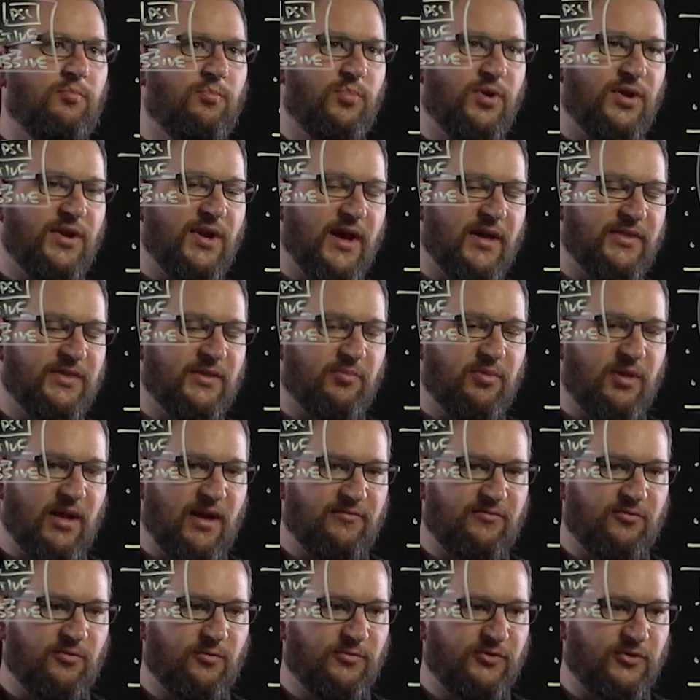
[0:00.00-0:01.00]
but not the
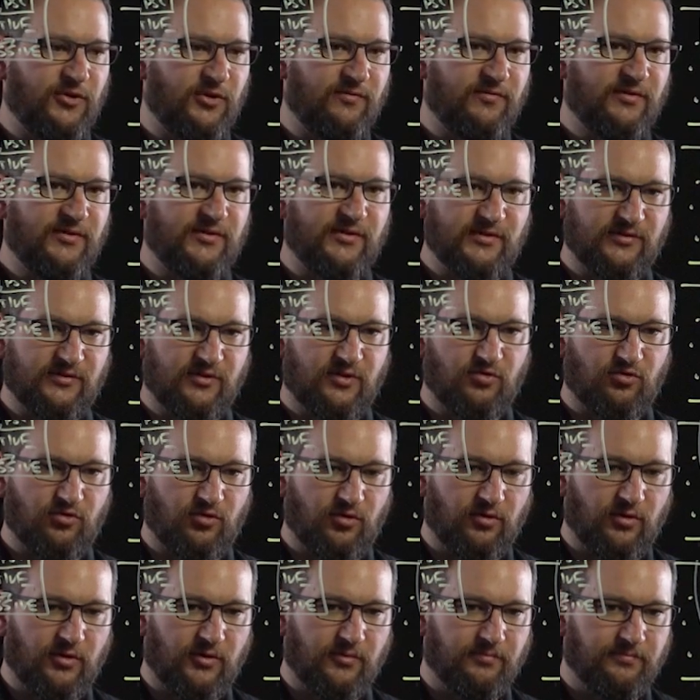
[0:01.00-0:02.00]
platform services
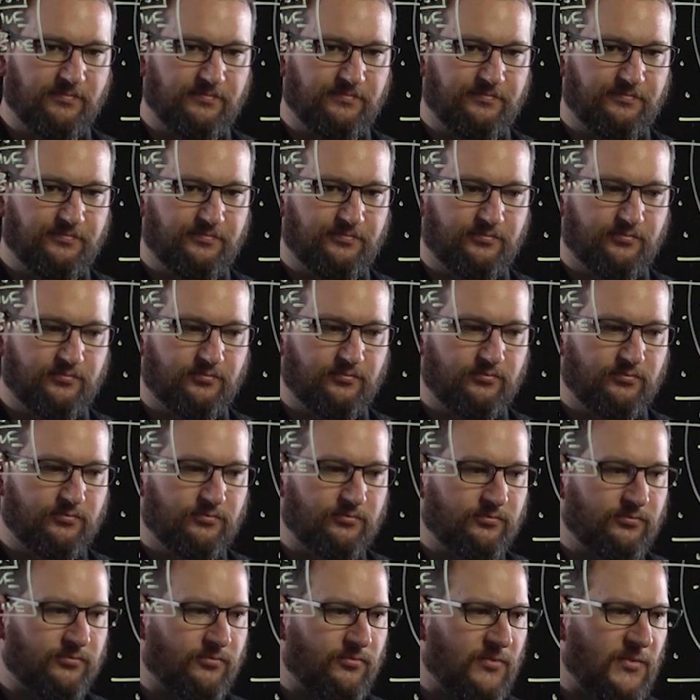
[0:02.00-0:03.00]
controller?
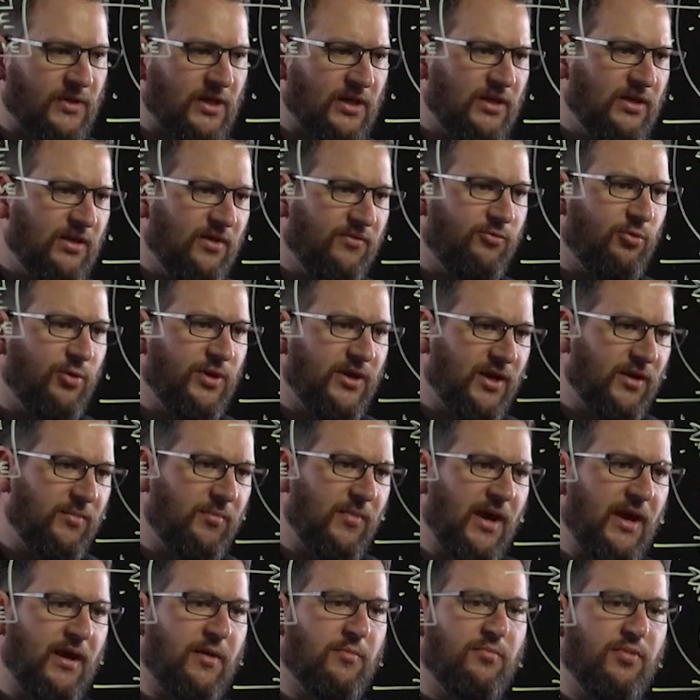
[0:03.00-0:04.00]
If we can
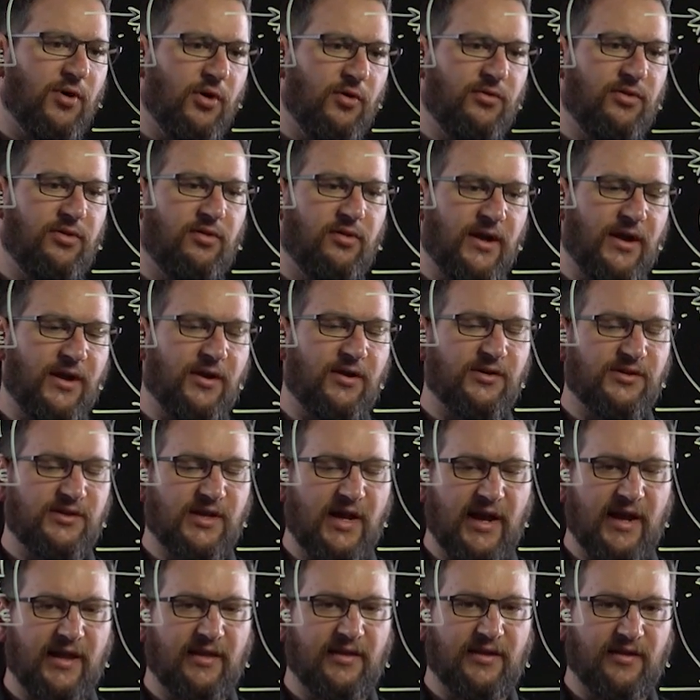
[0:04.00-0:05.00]
make both layers
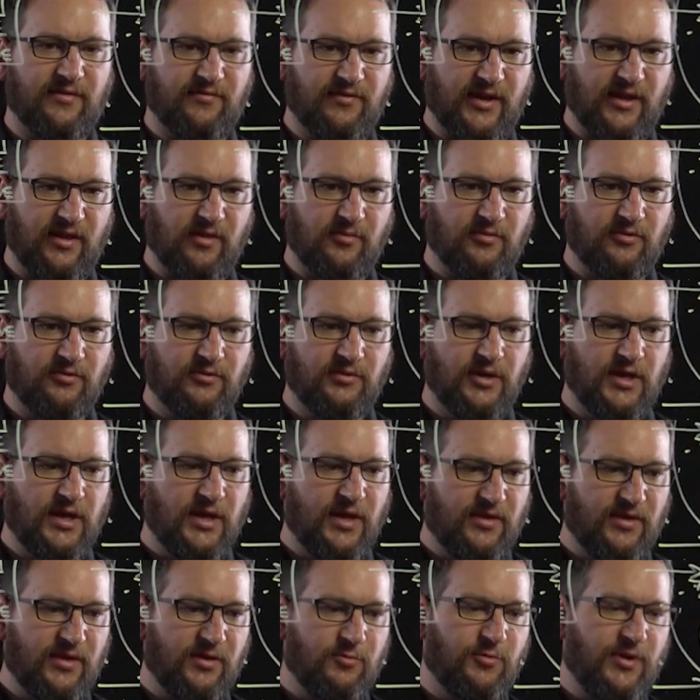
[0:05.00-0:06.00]
highly available,
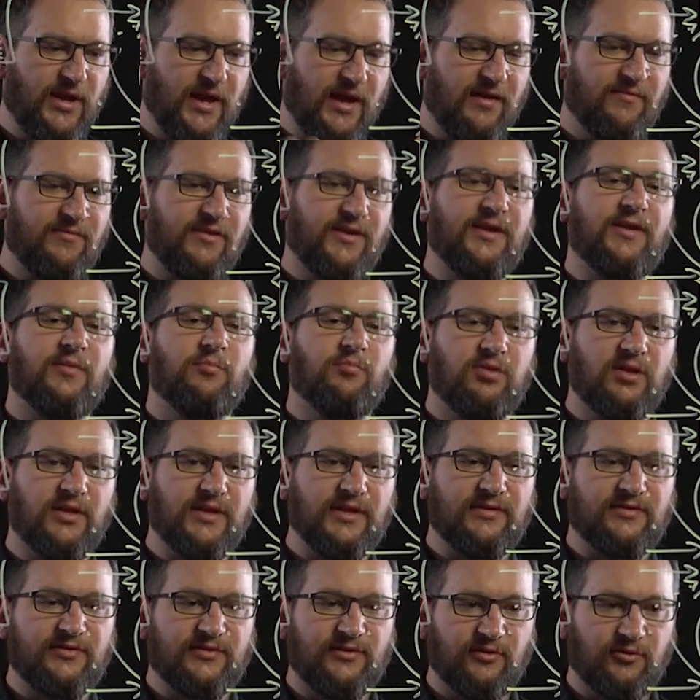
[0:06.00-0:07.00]
then we have a
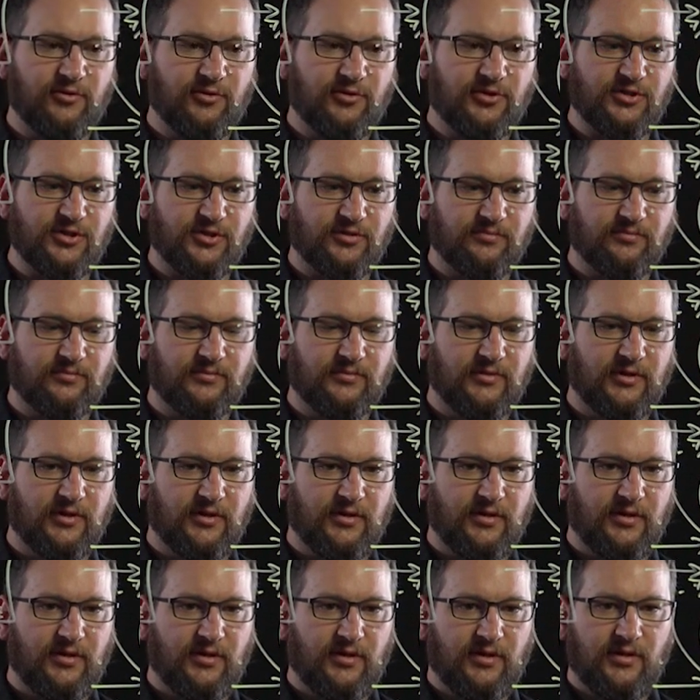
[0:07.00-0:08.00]
complete solution.
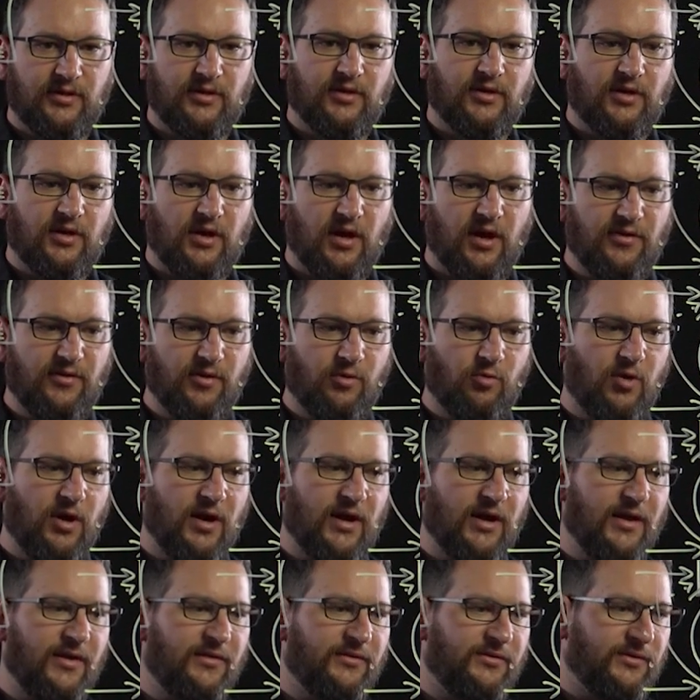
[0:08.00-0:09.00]

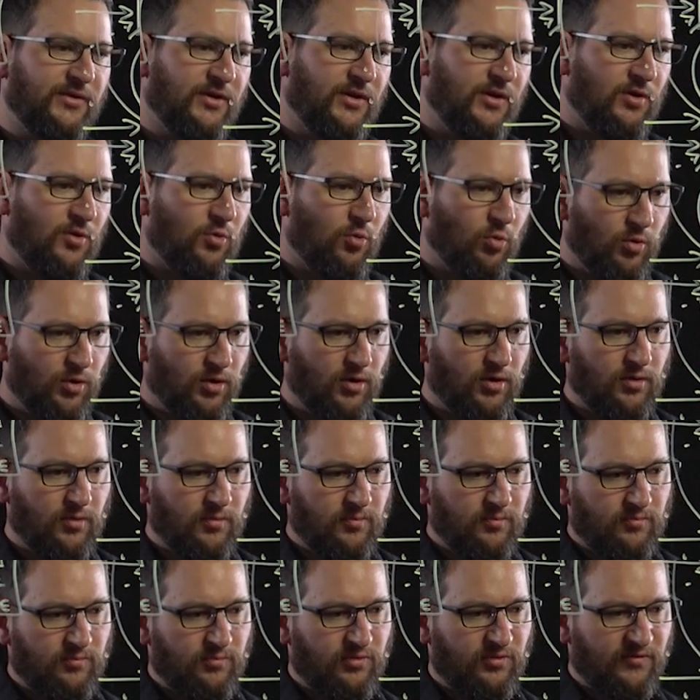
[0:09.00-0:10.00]
Otherwise, we're
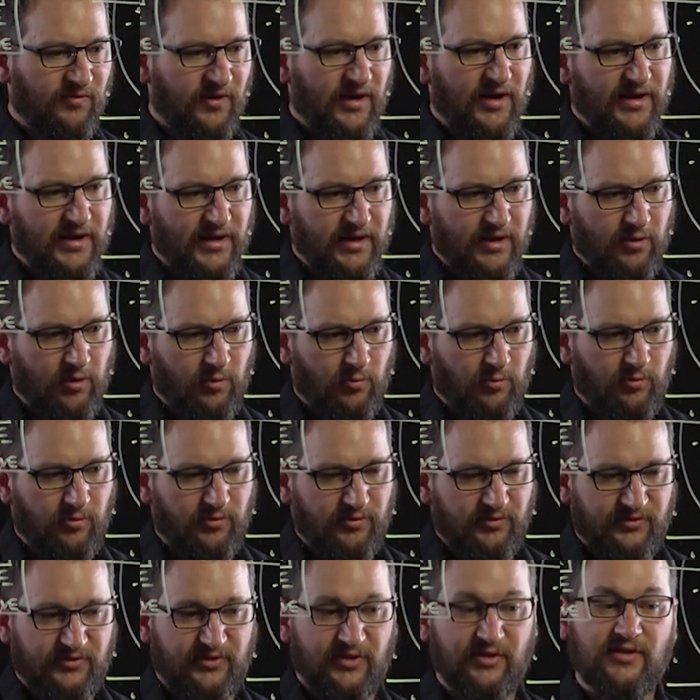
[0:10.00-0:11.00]
providing a
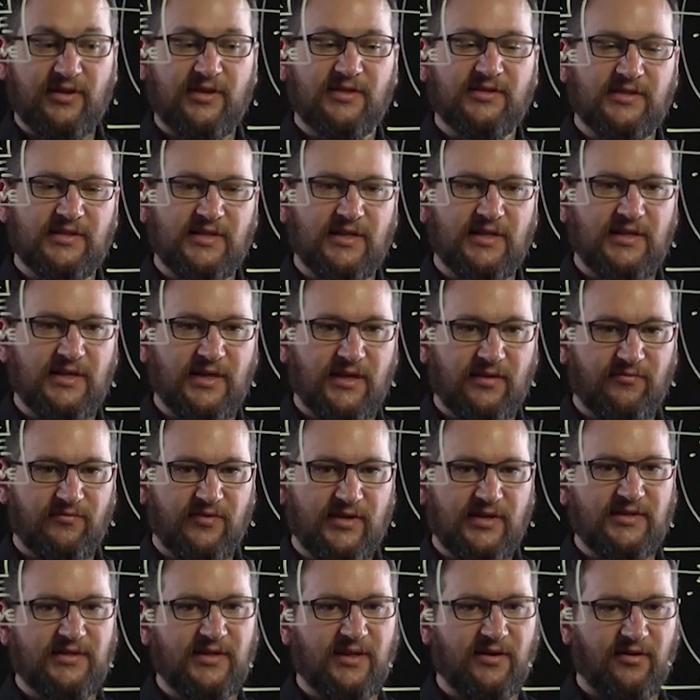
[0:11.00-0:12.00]
resiliency in
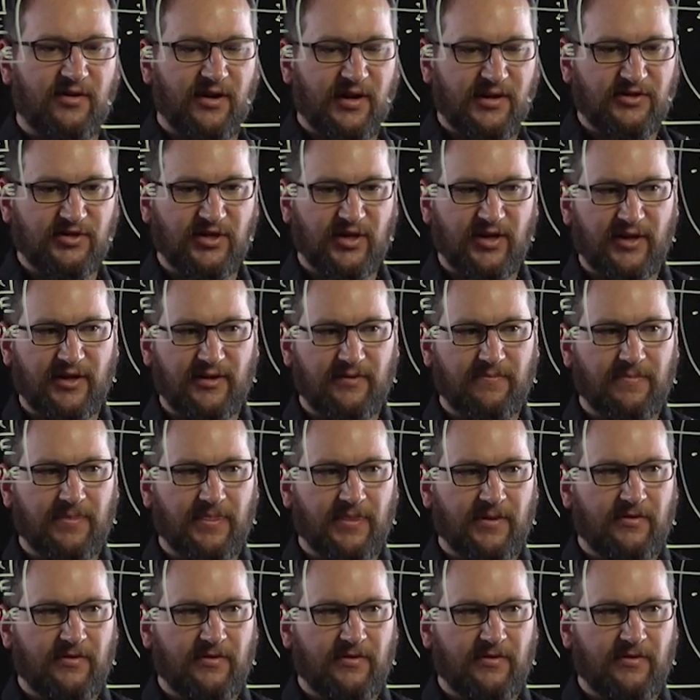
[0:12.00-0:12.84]
vCenter HA,